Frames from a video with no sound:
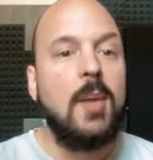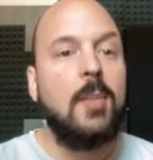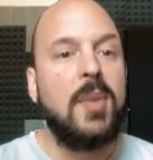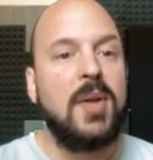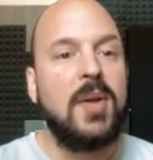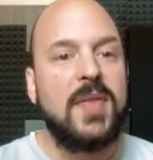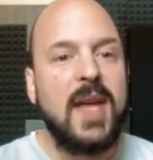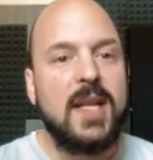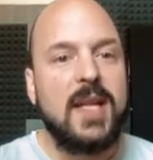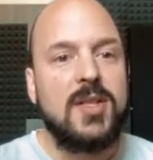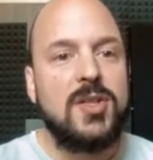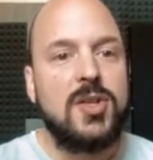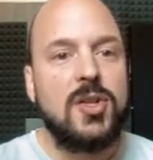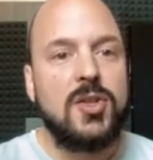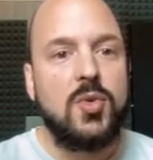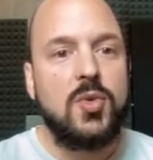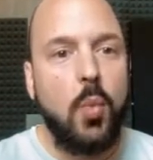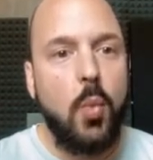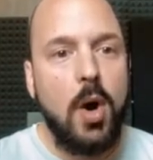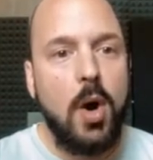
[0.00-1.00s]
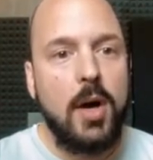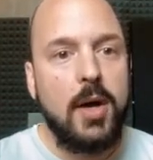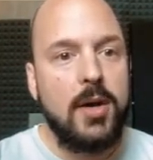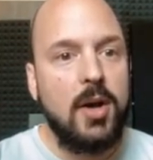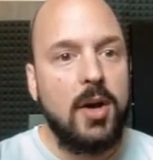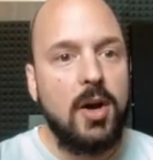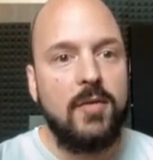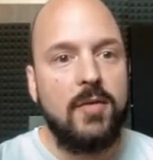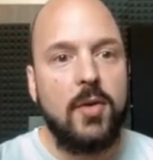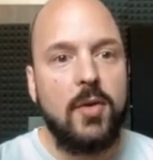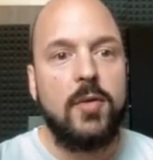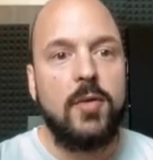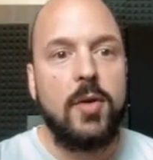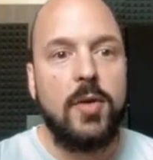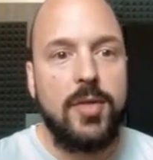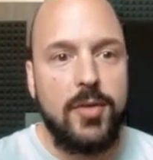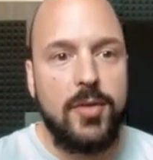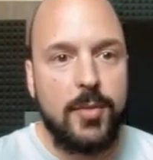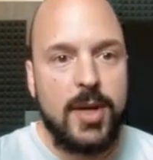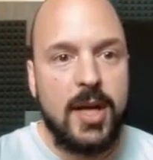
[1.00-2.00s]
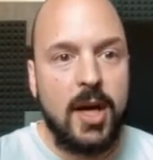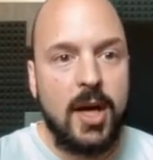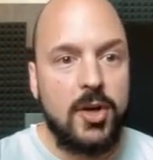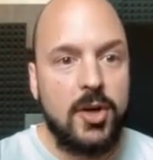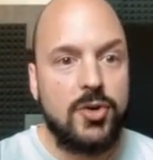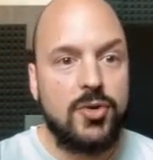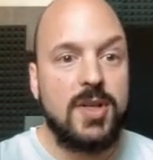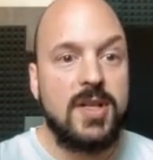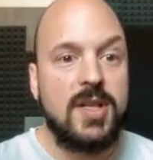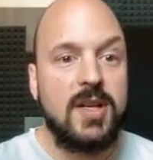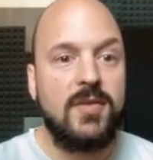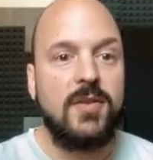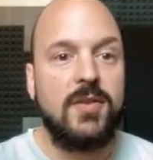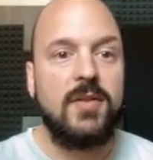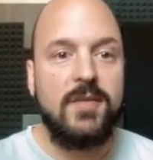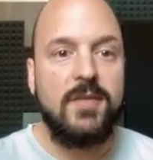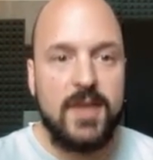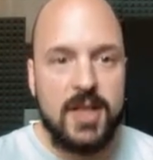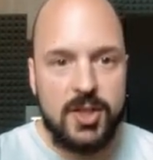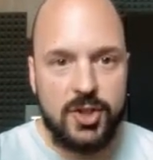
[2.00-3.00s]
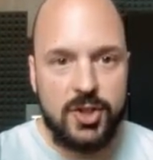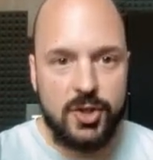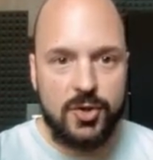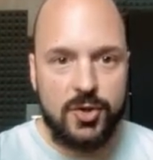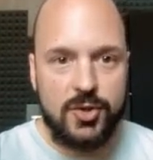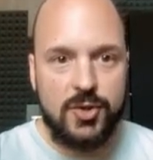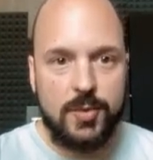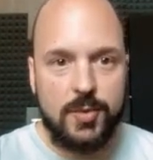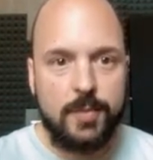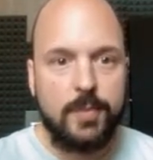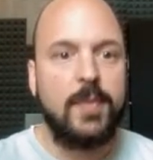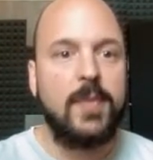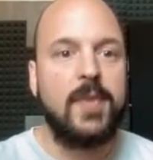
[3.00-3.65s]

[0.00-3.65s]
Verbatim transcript: But that's just one of over 300 different features